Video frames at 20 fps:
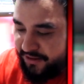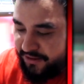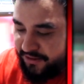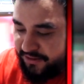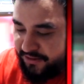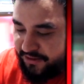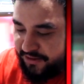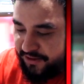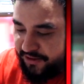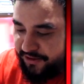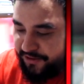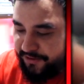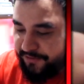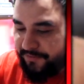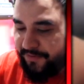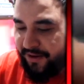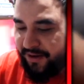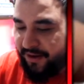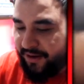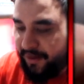So
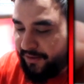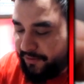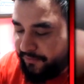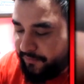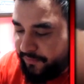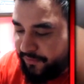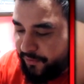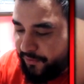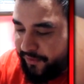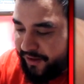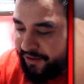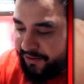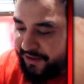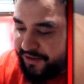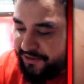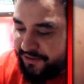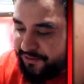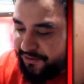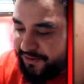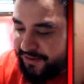the way I'm going to
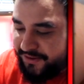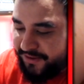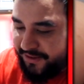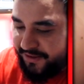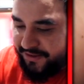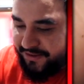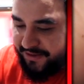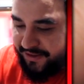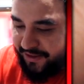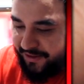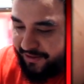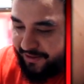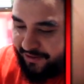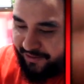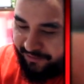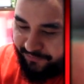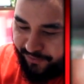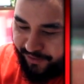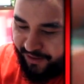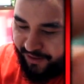do this is,
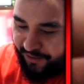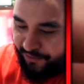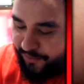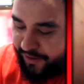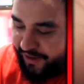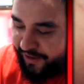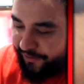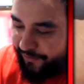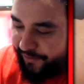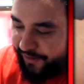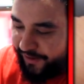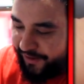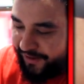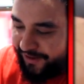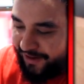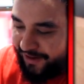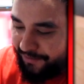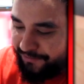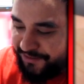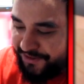if we get a white ring,
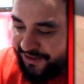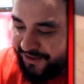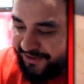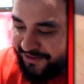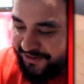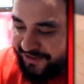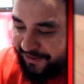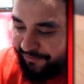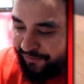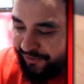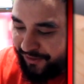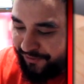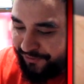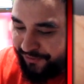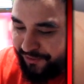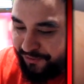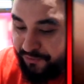just going to skip right through.